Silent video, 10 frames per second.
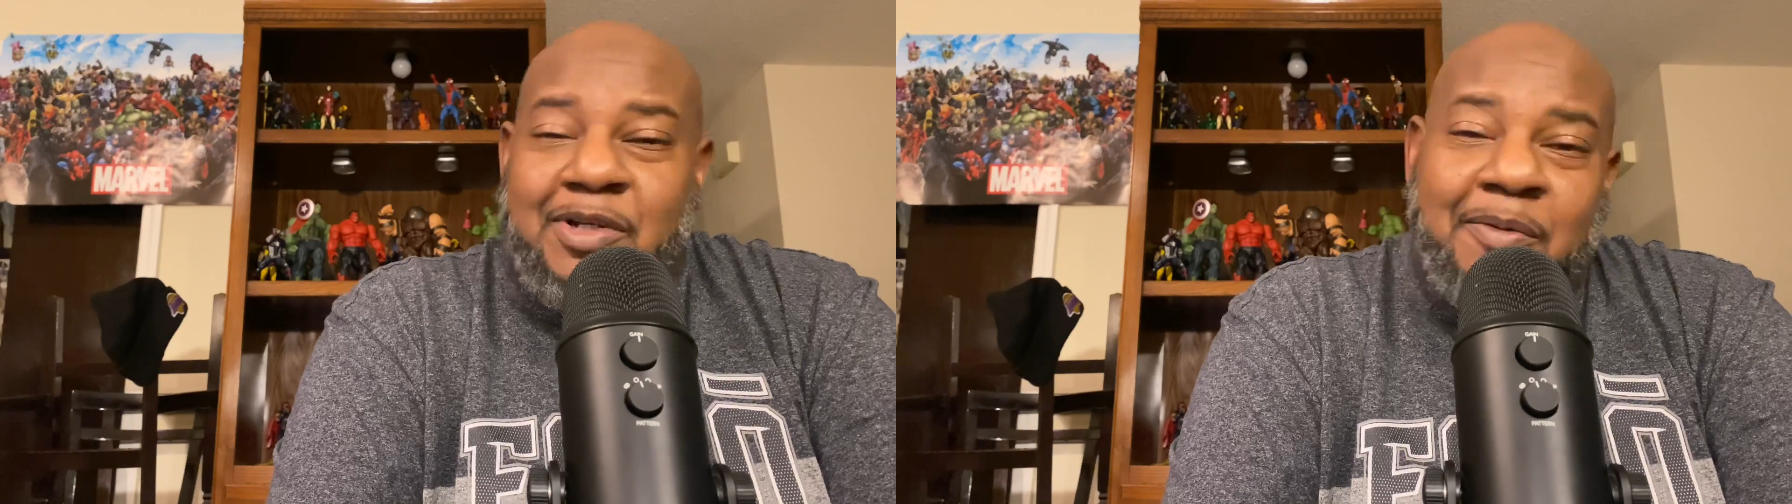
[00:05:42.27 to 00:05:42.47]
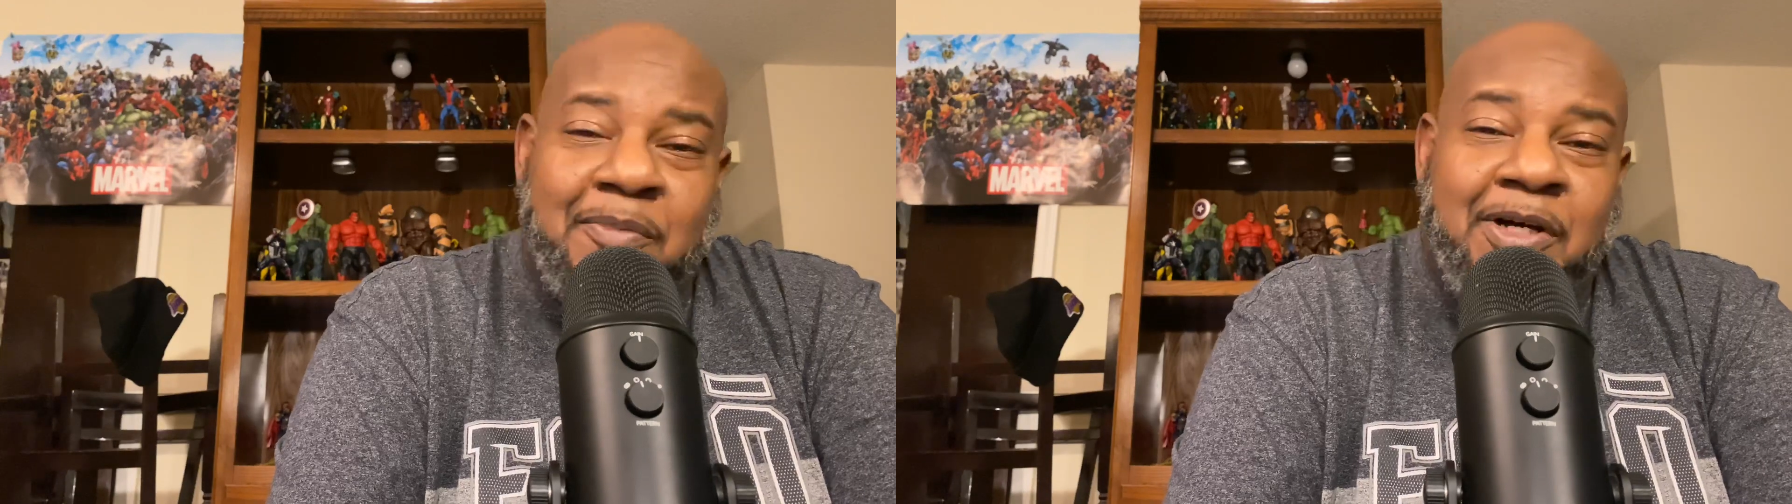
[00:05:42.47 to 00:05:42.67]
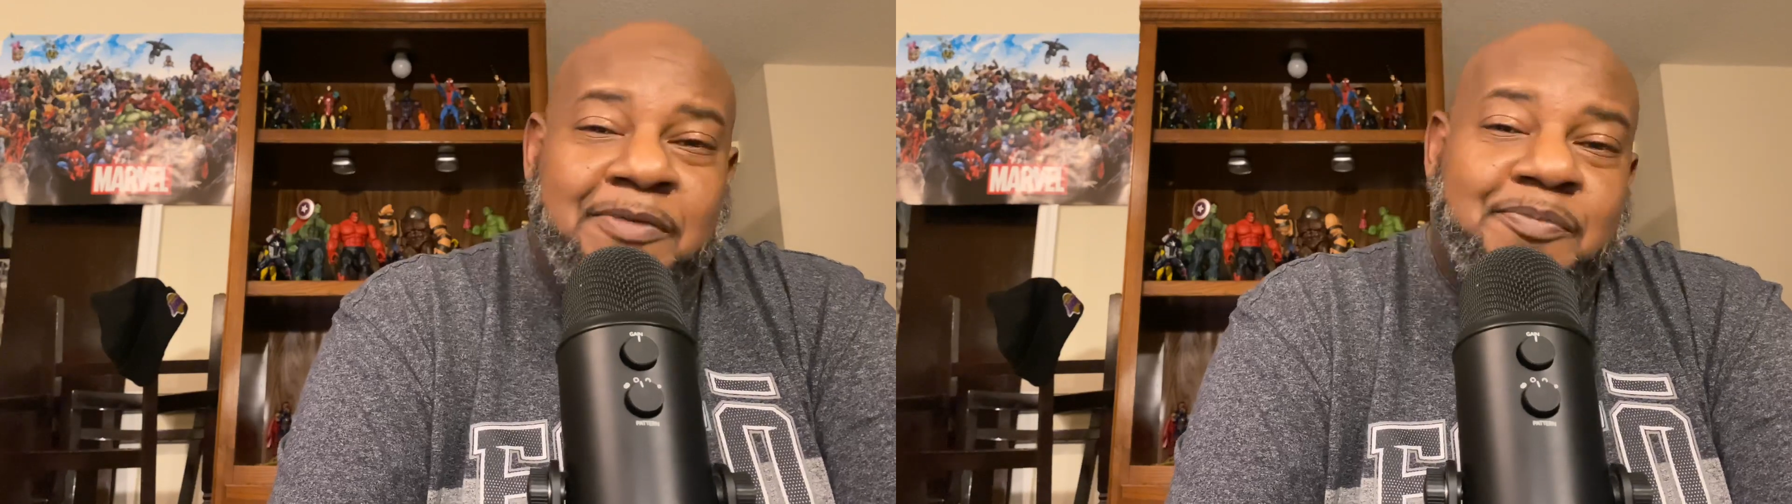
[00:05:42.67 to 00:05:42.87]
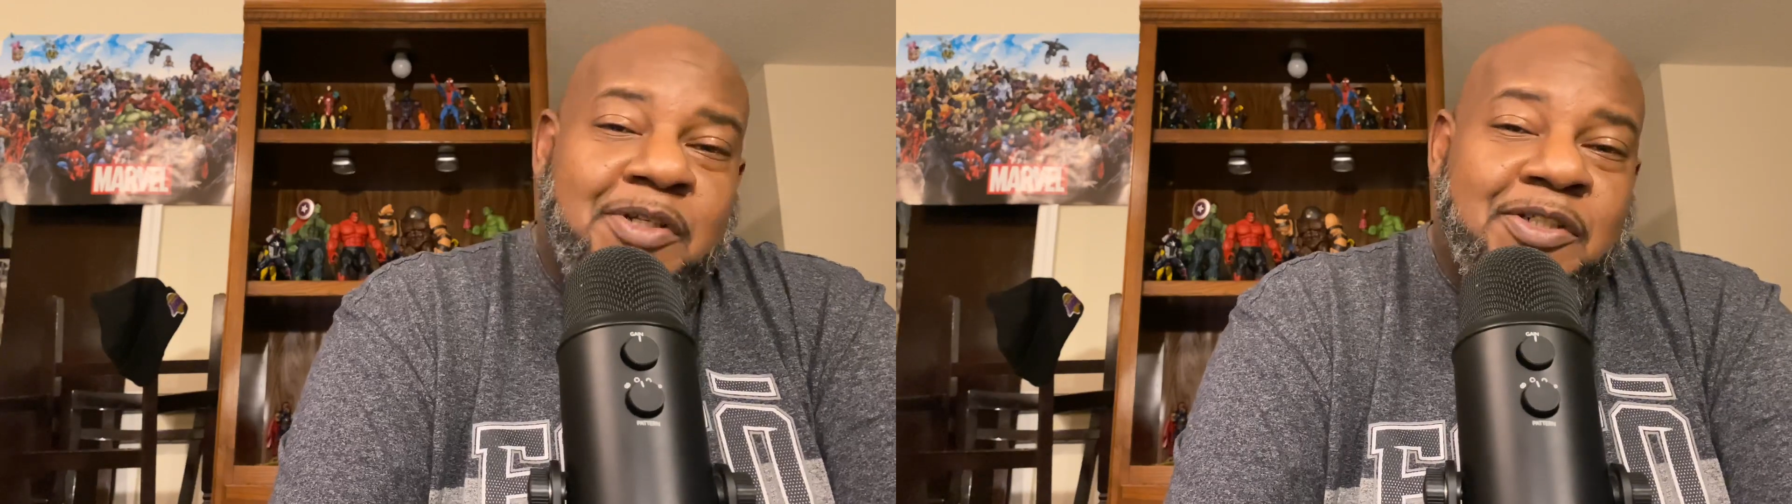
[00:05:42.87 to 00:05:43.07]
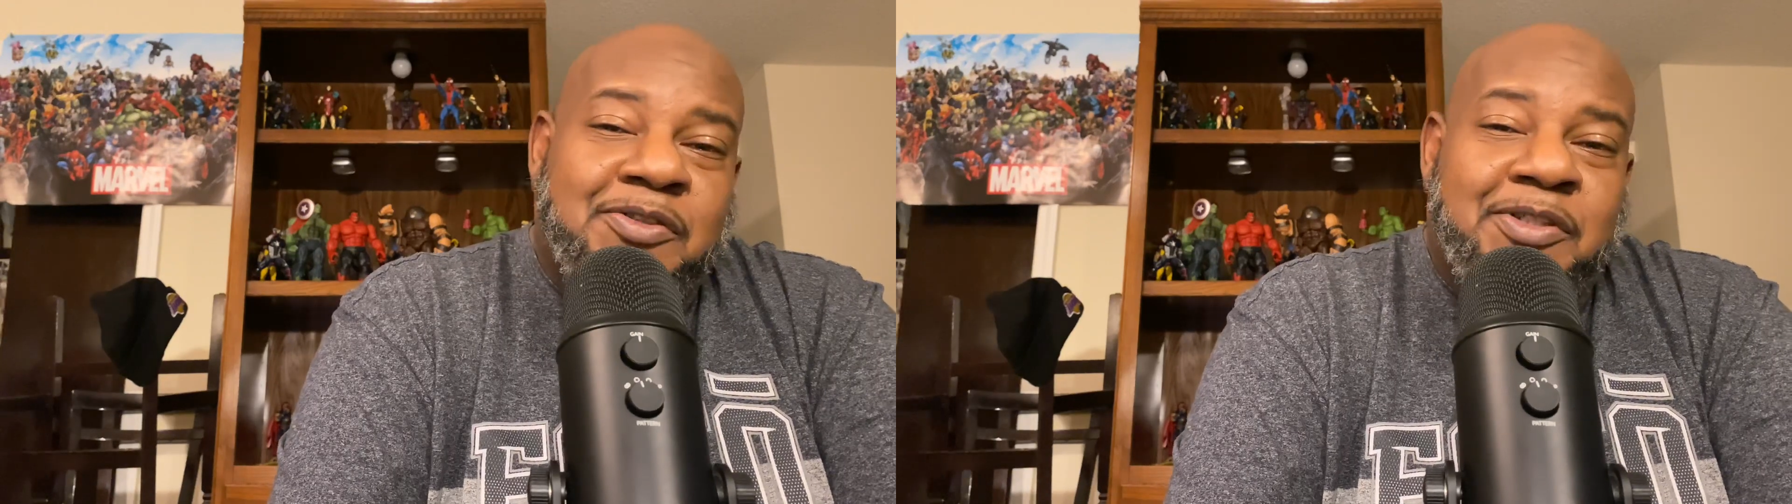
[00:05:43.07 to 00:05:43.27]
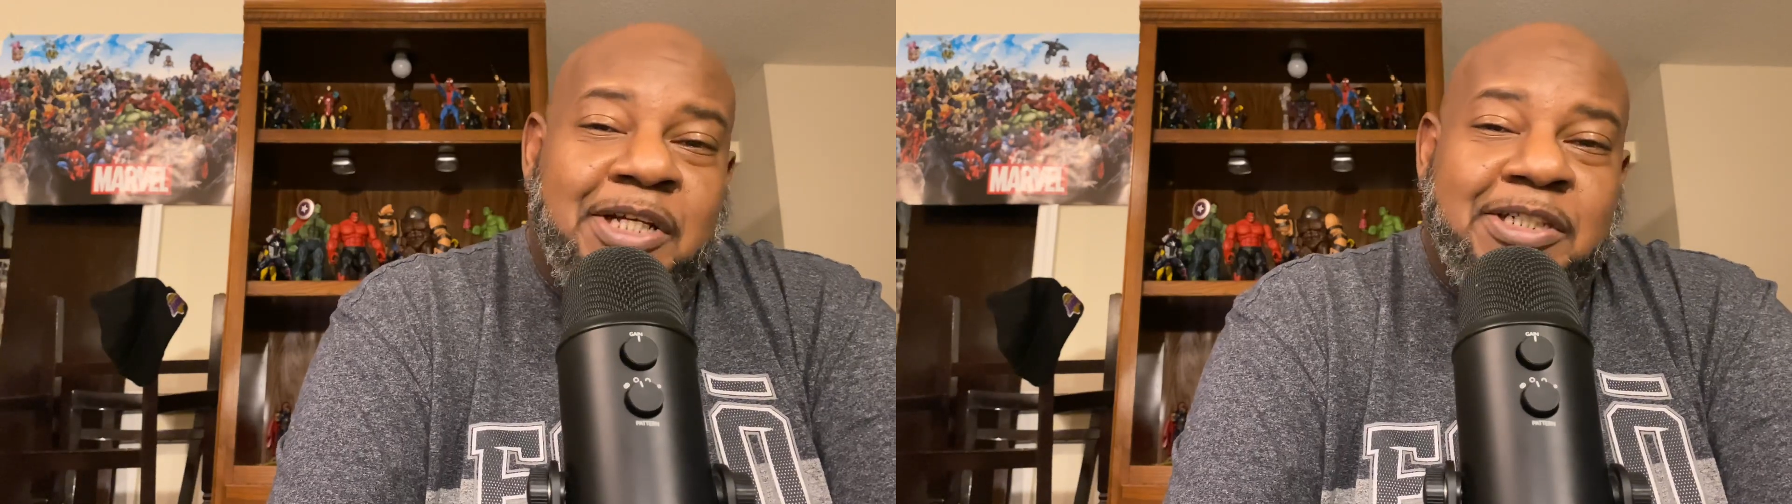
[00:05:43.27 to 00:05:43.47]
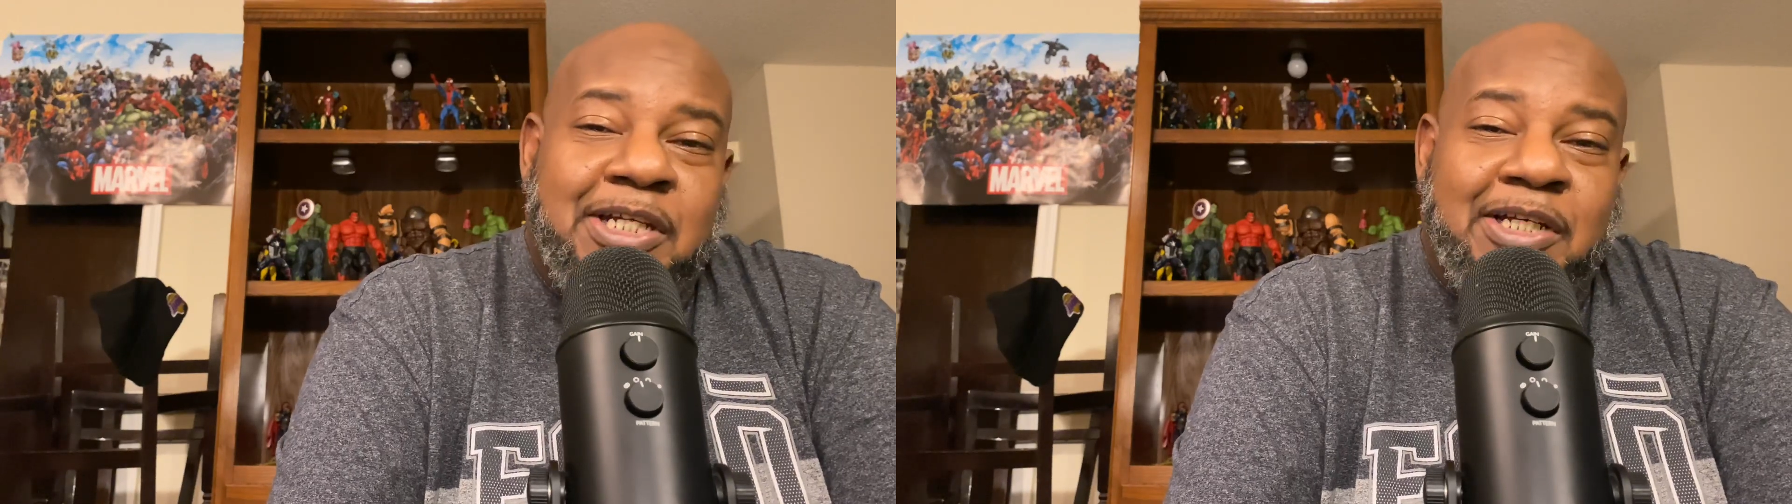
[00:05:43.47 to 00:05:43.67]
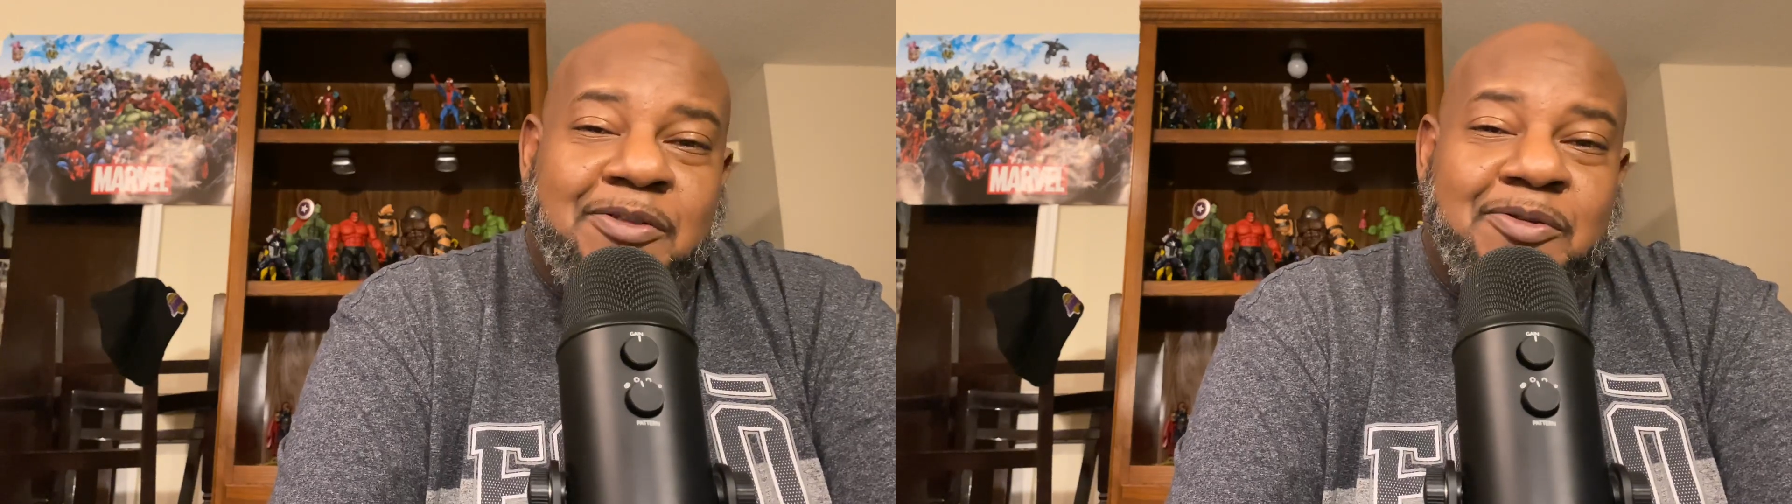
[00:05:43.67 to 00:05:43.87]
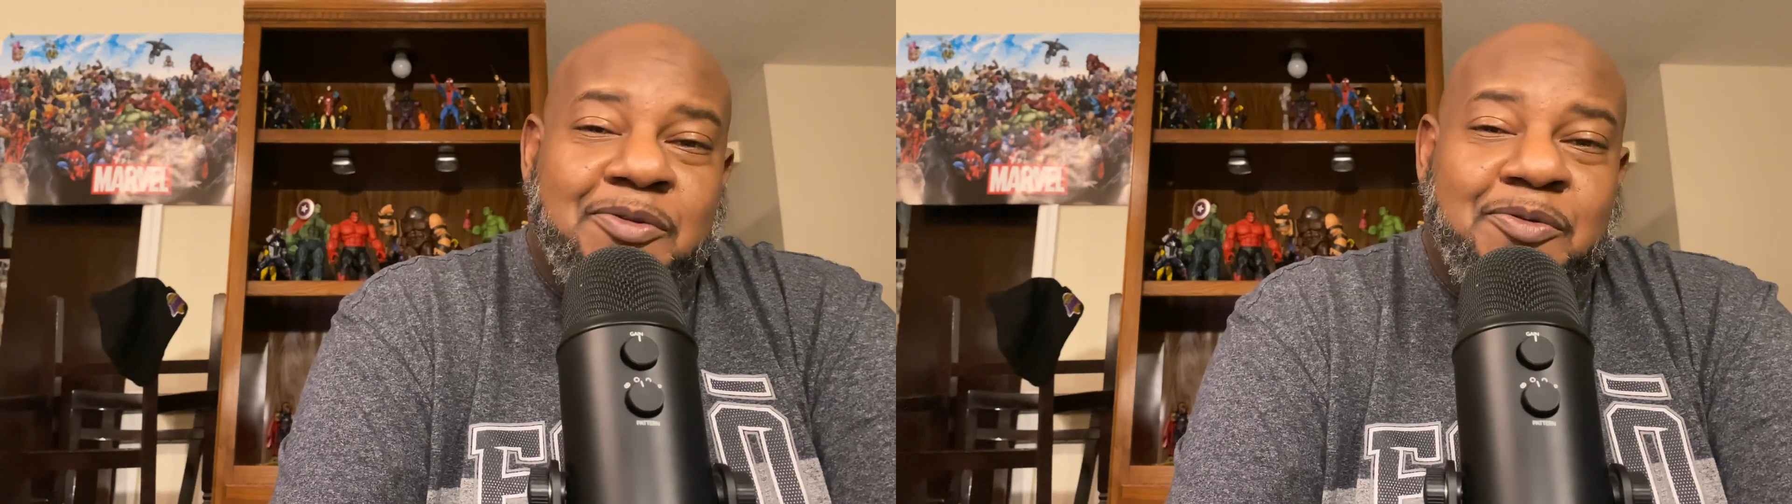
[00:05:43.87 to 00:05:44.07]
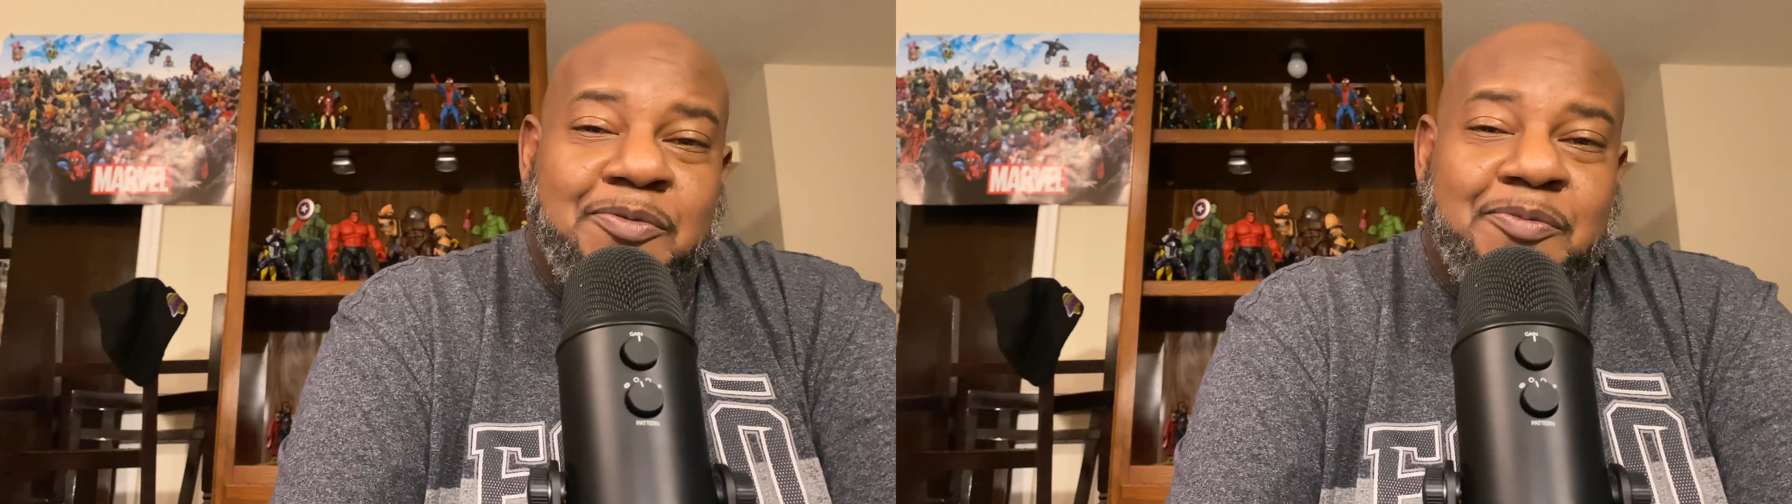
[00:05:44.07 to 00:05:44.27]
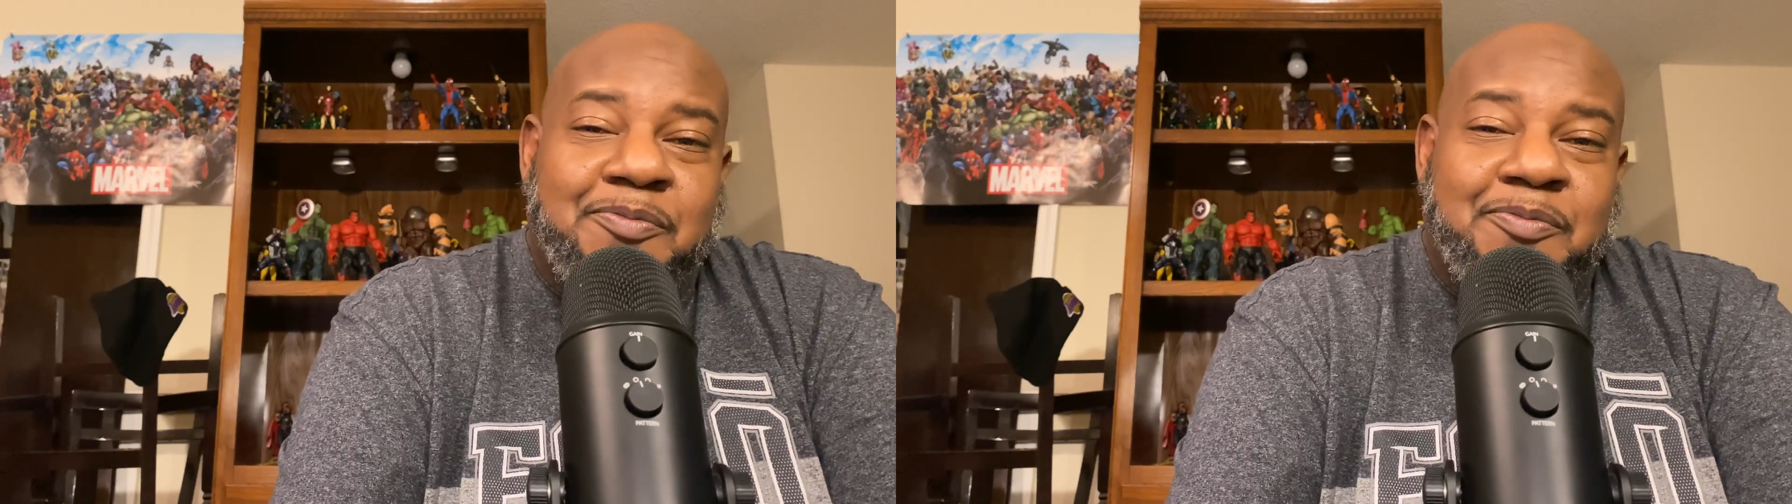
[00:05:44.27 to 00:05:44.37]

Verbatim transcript: But until next time, YouTube,